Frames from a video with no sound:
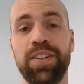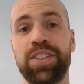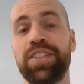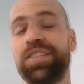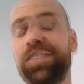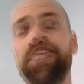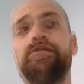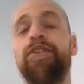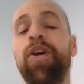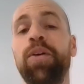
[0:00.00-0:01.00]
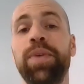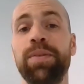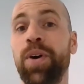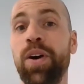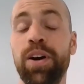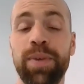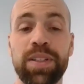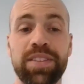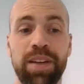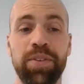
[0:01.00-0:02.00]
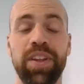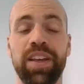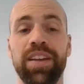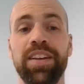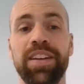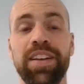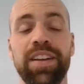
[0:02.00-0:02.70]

or just inform him or her about something,